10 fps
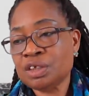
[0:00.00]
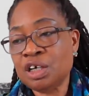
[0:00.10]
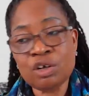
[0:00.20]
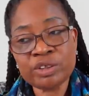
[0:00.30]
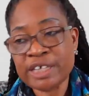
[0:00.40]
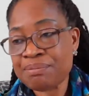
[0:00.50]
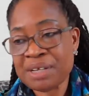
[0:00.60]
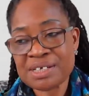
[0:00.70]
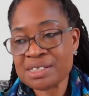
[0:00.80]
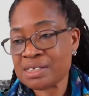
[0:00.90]
Luke
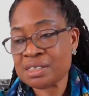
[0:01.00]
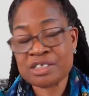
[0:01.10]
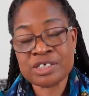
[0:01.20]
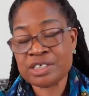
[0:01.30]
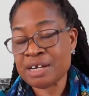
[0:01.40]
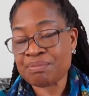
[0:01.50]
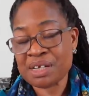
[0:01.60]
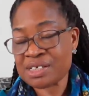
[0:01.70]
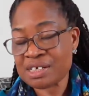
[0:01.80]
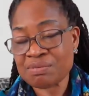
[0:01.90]
chapter 6
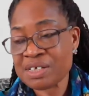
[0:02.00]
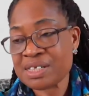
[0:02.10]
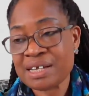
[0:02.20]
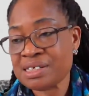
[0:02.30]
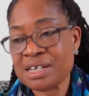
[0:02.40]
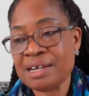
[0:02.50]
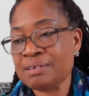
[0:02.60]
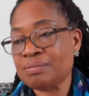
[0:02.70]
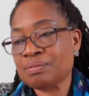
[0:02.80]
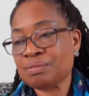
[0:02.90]
verse
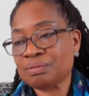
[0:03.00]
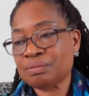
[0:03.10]
38.